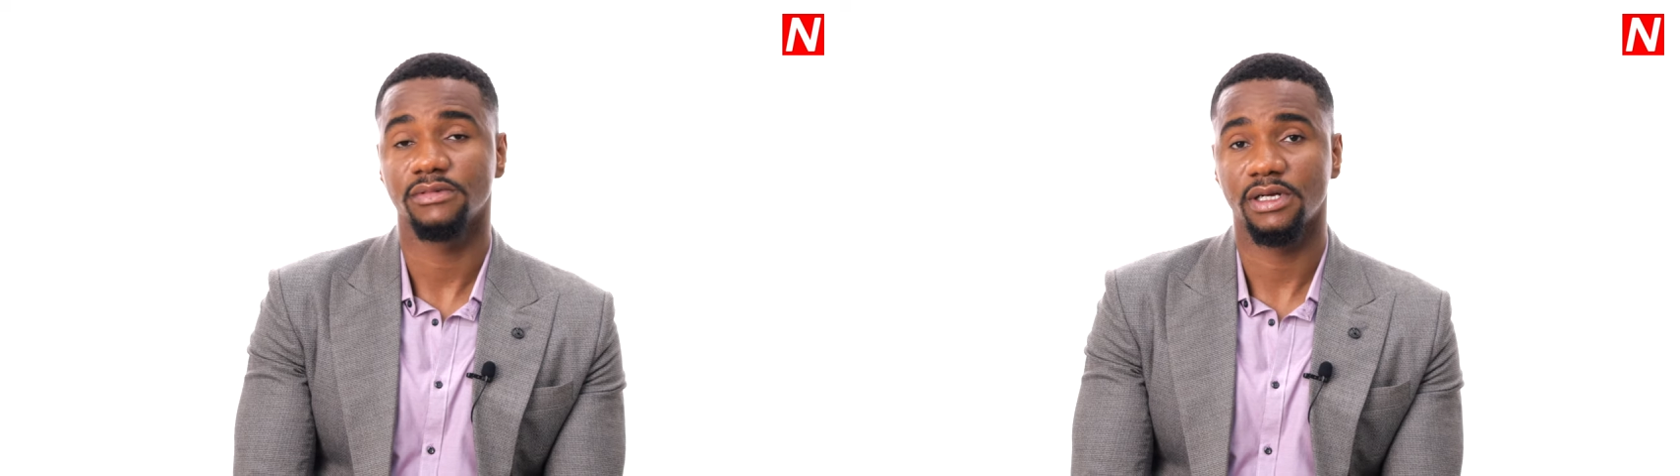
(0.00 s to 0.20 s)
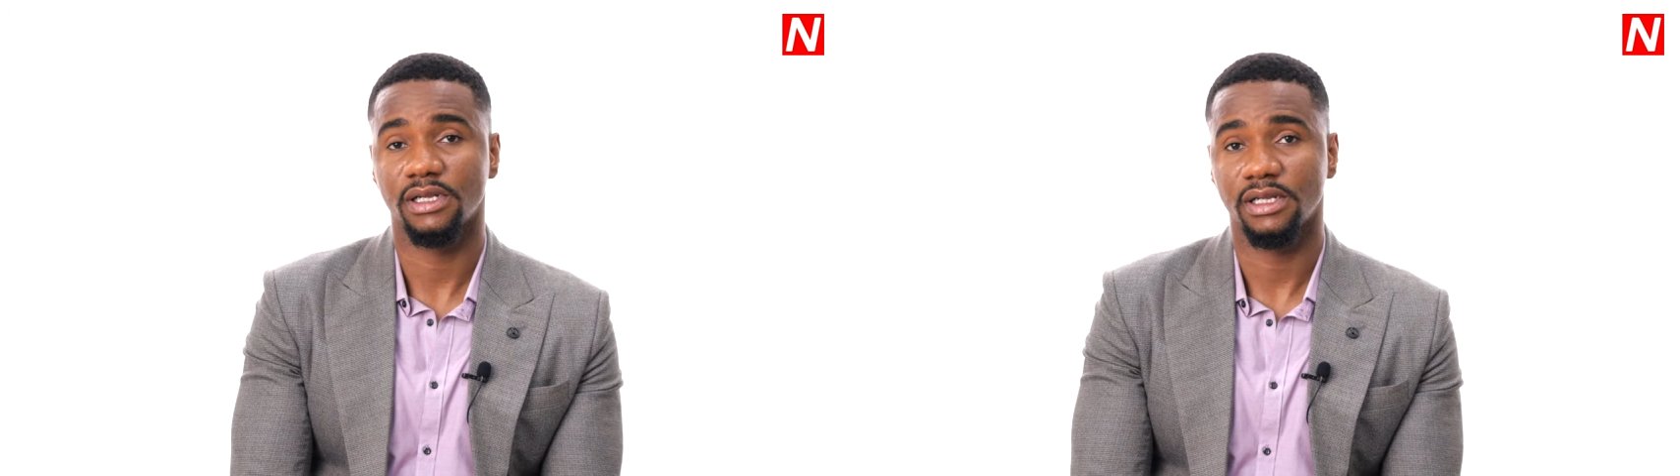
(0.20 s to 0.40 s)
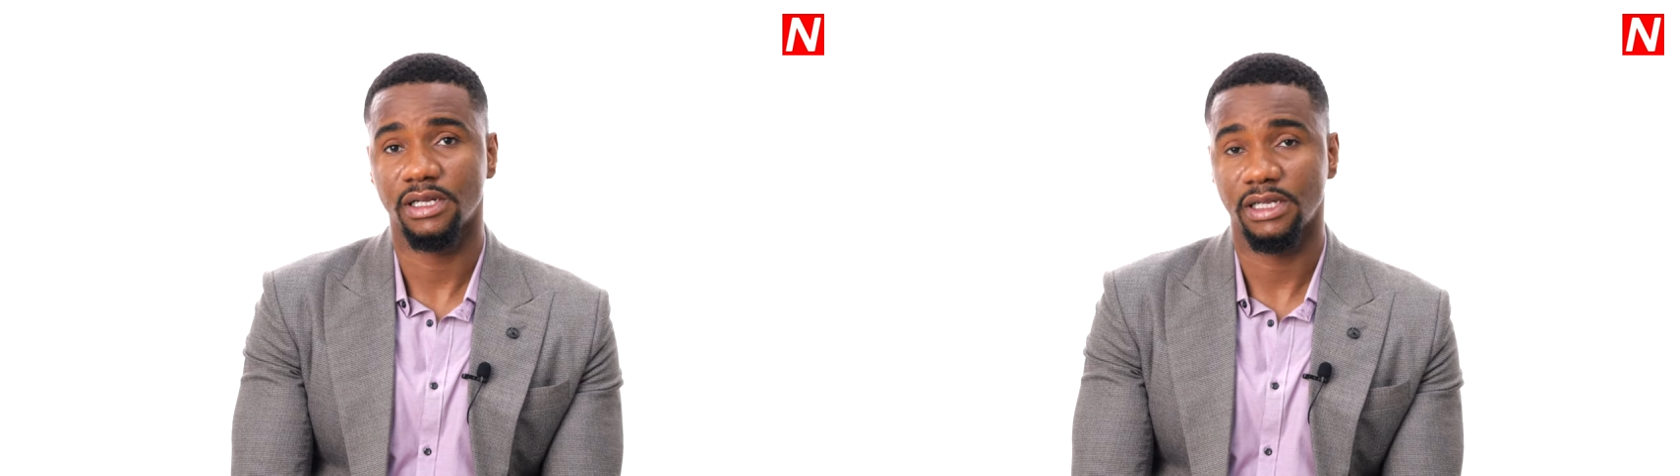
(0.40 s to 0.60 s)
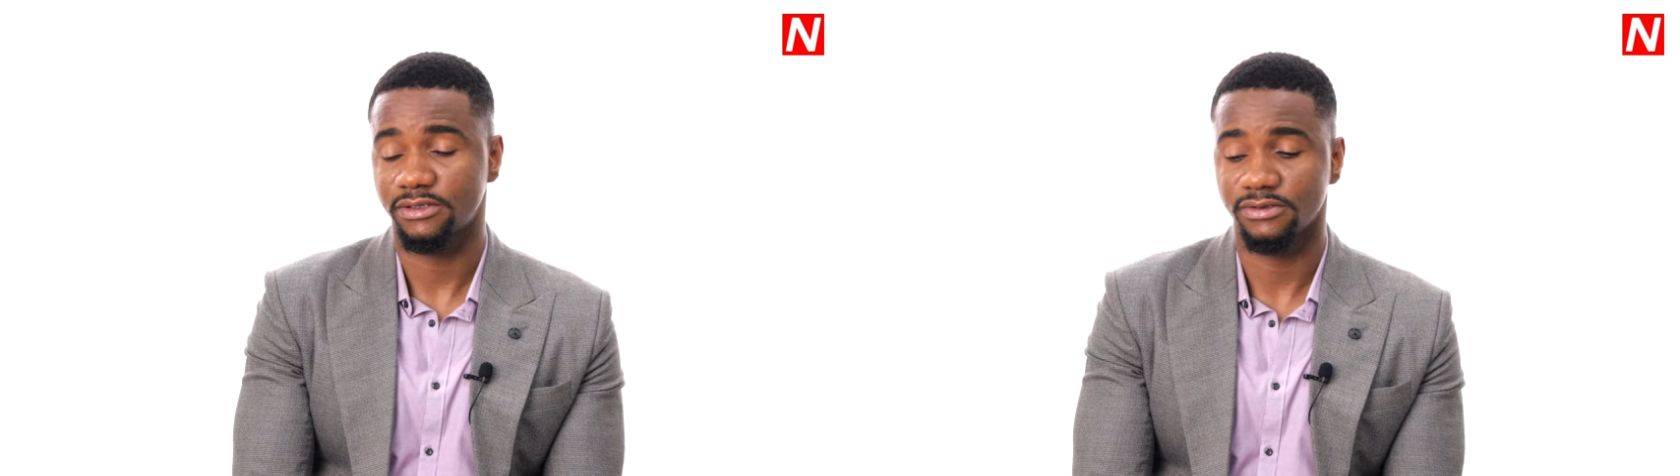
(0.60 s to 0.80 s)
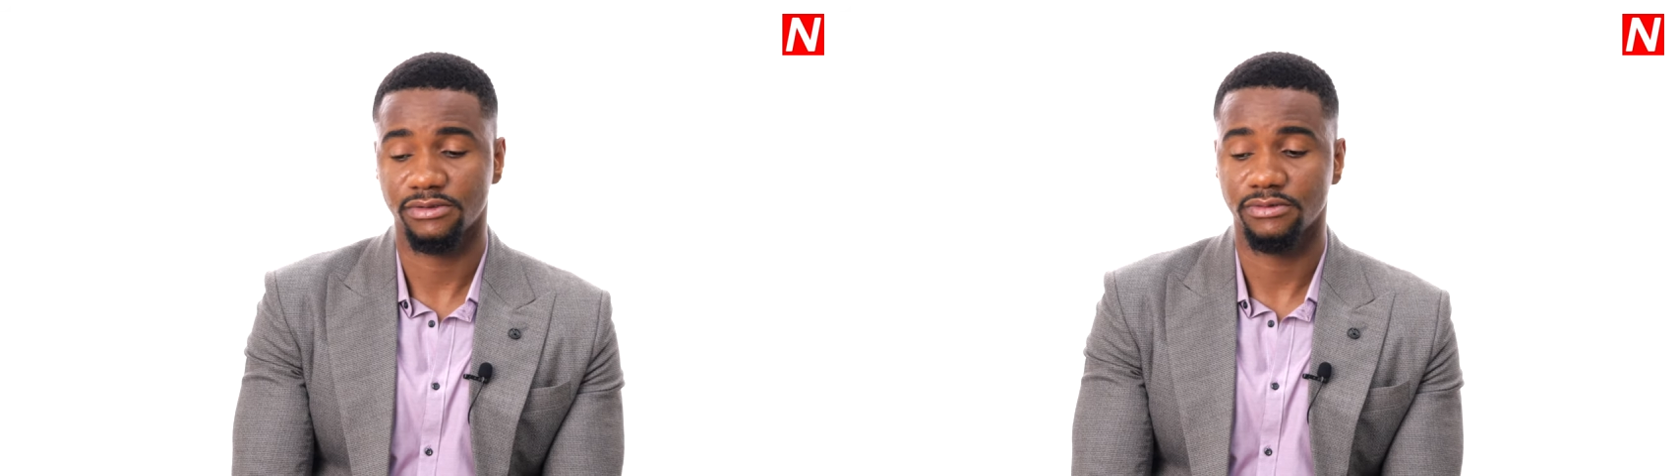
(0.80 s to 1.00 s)
I
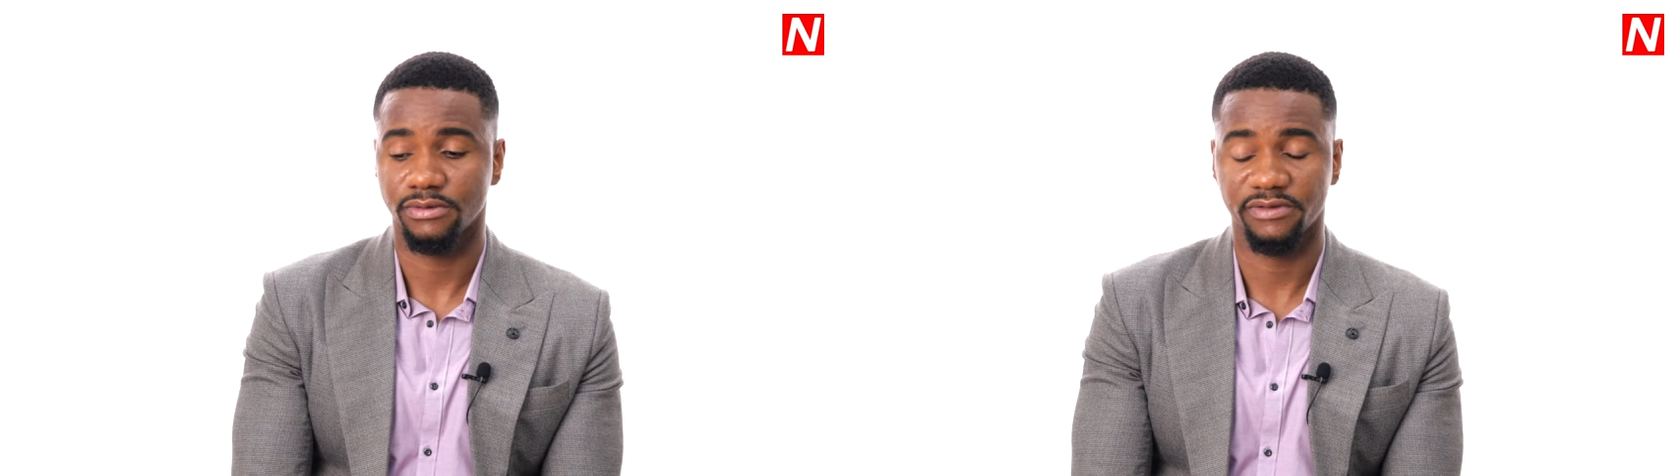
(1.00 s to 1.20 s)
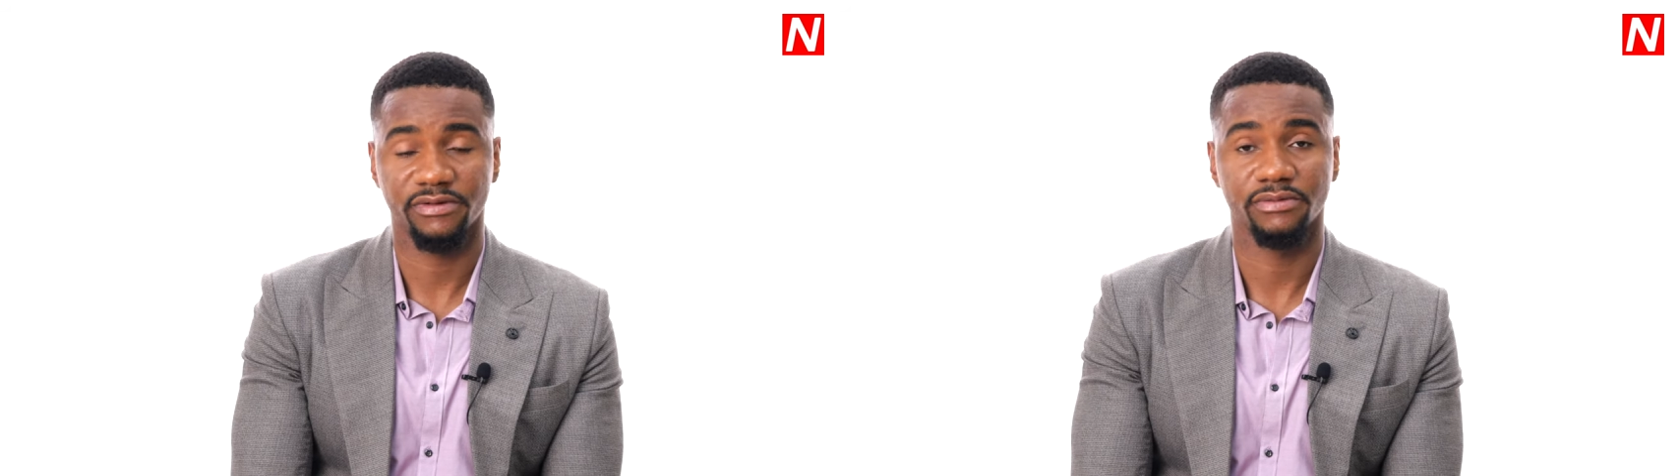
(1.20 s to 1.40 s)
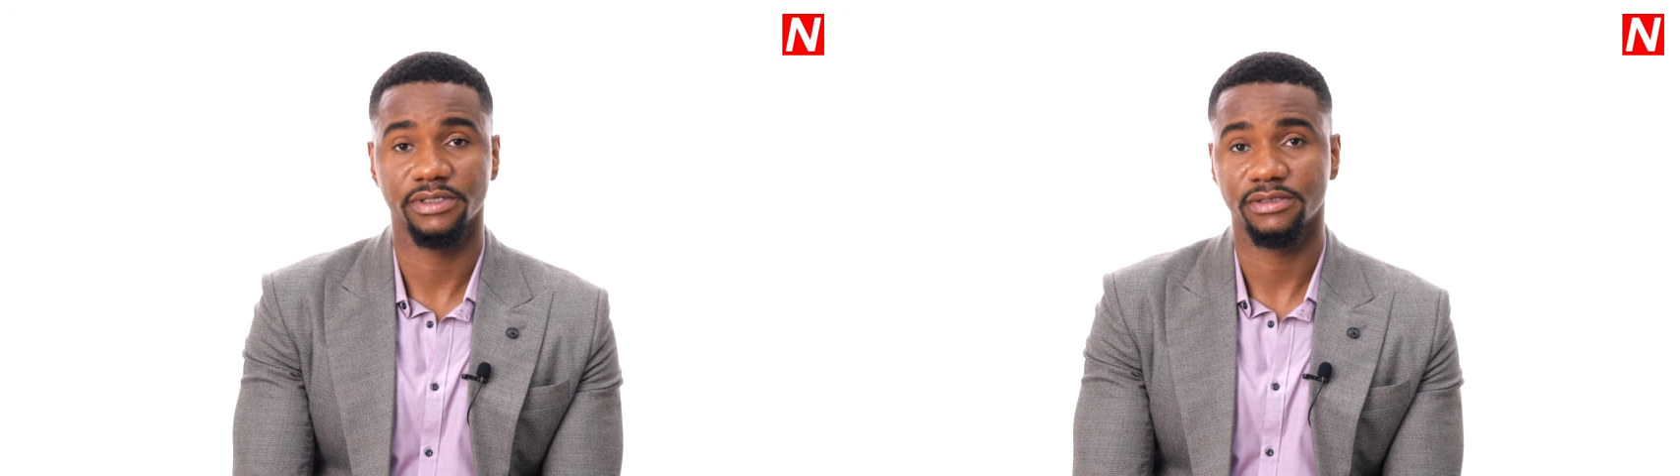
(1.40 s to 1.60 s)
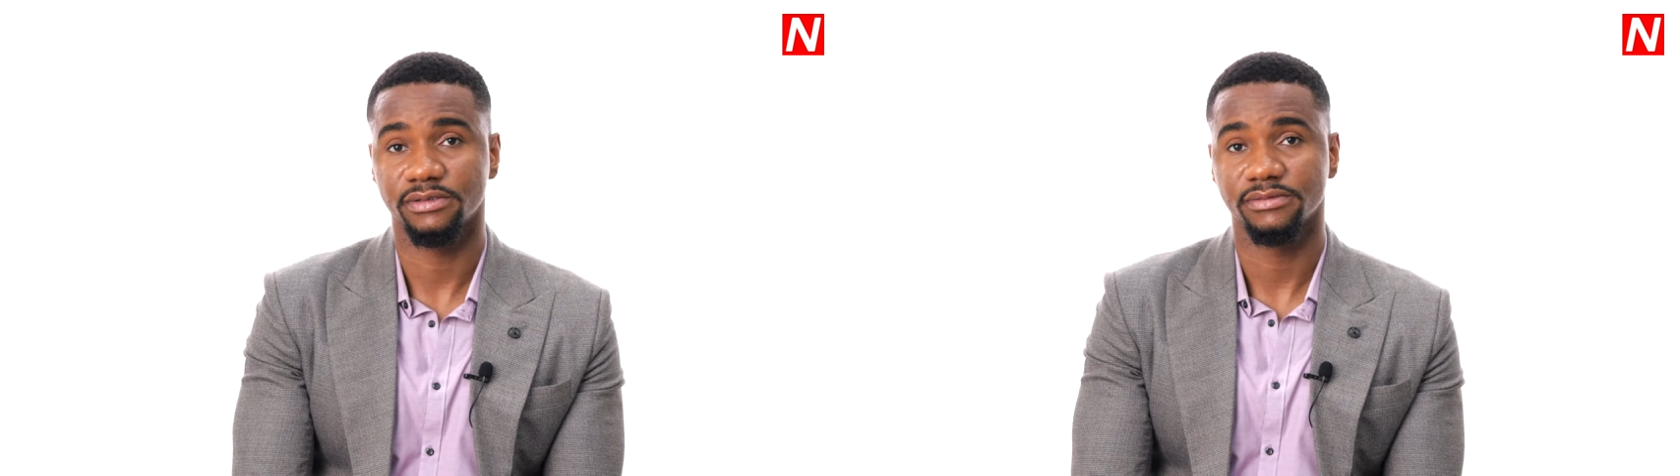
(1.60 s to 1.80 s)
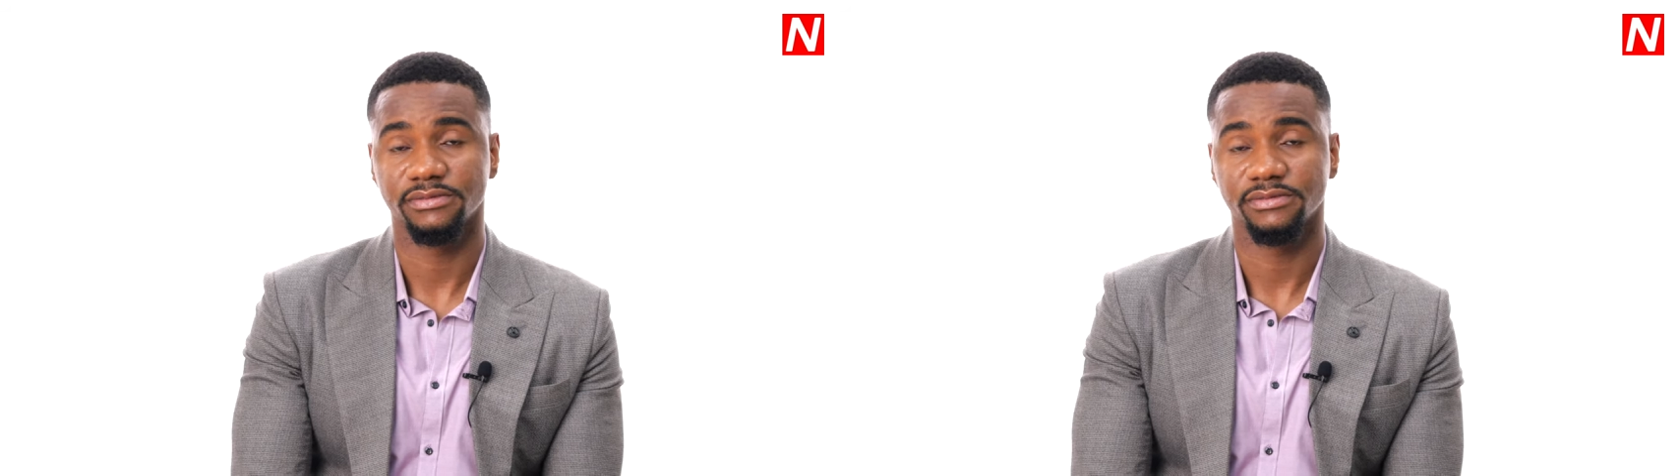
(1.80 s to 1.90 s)
like to do giveaways.